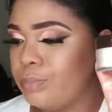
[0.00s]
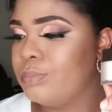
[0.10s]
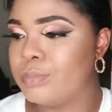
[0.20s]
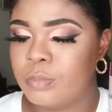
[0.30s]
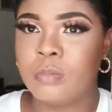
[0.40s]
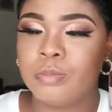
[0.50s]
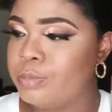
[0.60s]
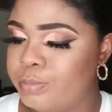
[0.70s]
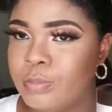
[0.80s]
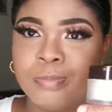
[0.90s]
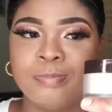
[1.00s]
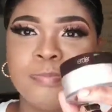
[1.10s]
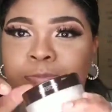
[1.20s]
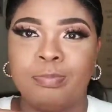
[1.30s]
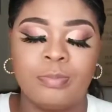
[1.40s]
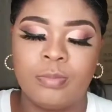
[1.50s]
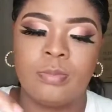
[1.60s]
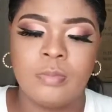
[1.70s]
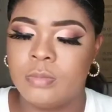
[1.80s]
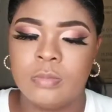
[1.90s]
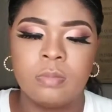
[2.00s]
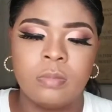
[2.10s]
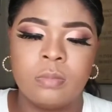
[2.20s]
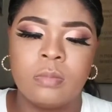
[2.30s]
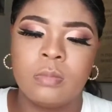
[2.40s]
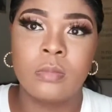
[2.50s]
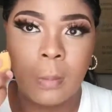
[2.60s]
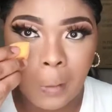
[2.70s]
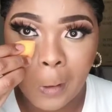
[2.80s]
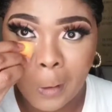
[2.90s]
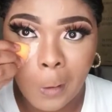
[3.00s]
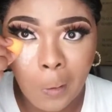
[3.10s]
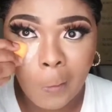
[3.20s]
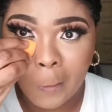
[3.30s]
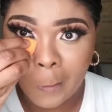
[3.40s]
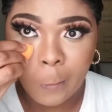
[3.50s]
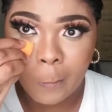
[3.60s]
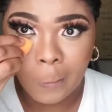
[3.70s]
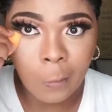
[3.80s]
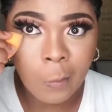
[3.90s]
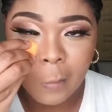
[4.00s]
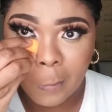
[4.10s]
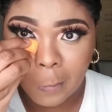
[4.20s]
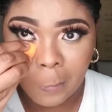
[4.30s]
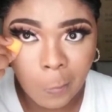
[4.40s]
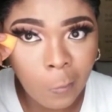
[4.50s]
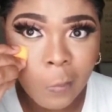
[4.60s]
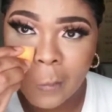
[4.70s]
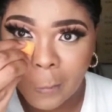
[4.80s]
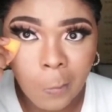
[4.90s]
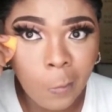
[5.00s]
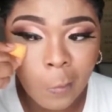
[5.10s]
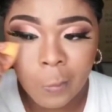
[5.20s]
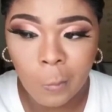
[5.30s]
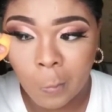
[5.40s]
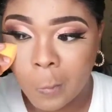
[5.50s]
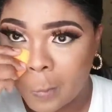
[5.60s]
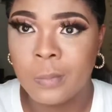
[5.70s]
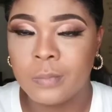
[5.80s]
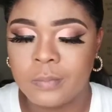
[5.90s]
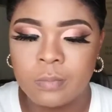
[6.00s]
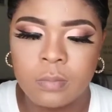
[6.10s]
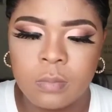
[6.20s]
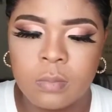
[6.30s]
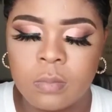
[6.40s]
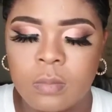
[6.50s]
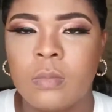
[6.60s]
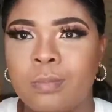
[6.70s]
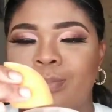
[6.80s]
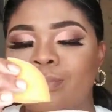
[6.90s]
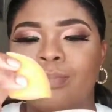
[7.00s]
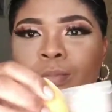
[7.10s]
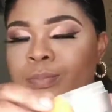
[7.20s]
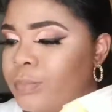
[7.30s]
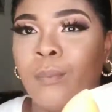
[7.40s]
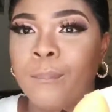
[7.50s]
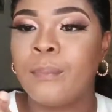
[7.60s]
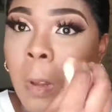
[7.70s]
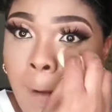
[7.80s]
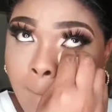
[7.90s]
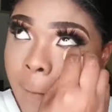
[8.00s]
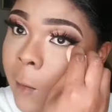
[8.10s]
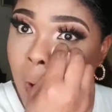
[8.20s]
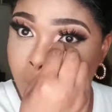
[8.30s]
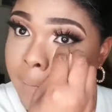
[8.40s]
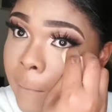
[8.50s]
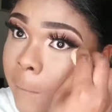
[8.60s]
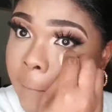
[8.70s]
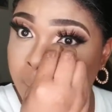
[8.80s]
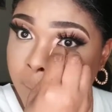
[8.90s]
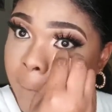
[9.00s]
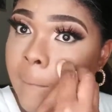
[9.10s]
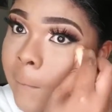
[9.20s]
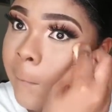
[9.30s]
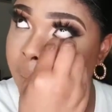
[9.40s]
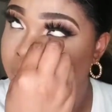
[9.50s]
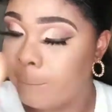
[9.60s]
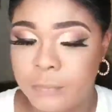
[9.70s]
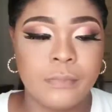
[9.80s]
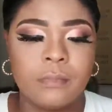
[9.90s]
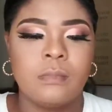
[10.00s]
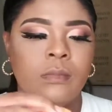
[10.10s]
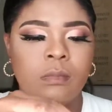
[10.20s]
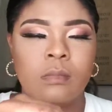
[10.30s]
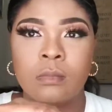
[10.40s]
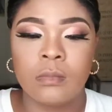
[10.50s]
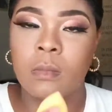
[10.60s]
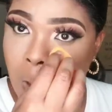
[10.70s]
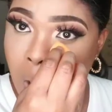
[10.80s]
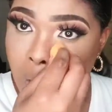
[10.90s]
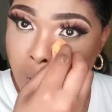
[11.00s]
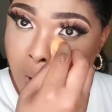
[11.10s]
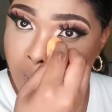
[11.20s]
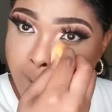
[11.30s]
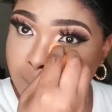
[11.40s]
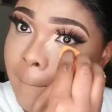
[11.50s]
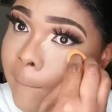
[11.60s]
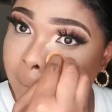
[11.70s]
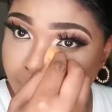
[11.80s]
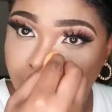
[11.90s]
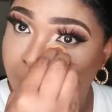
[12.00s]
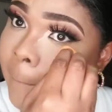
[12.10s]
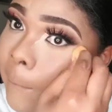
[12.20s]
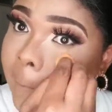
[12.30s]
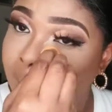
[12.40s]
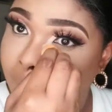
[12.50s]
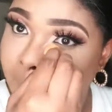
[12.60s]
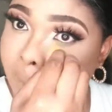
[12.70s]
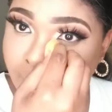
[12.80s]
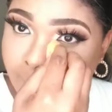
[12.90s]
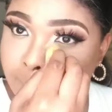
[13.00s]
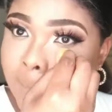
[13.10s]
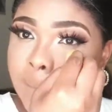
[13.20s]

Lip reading: all set to go for the Mercier translucent powder. Just setting under my eyes with it, put it on a Real Technique sponge, and then I am just pressing it